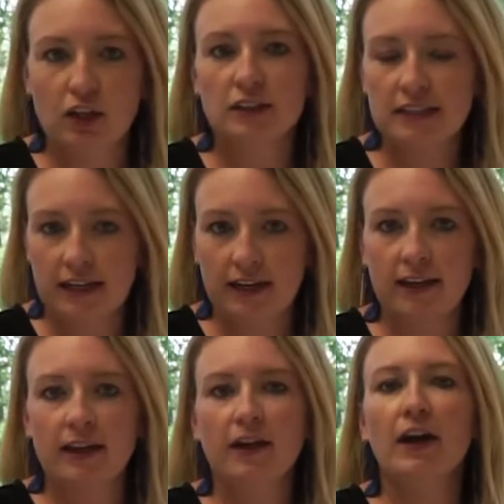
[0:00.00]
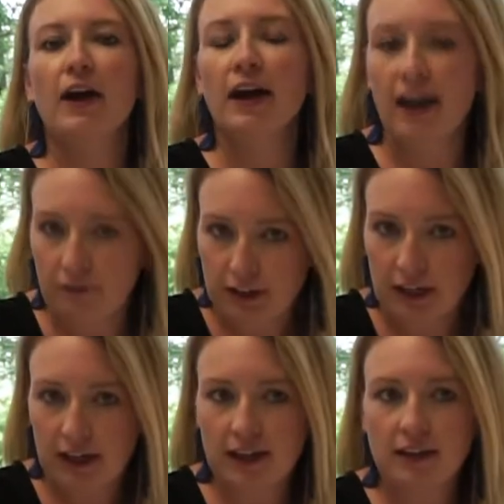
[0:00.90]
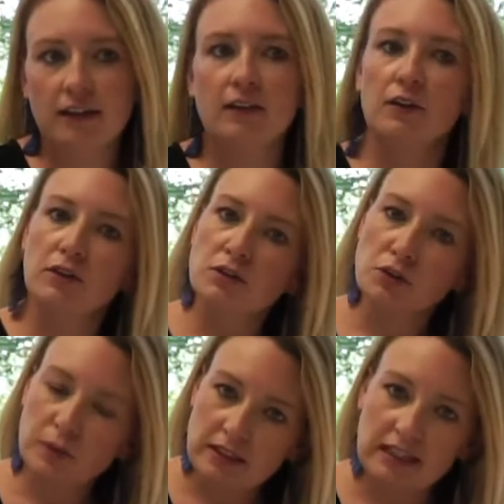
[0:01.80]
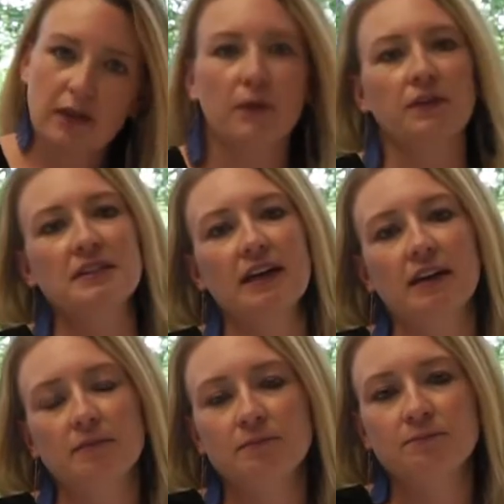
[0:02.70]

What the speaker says: all day, every day, sweet and sour on the side.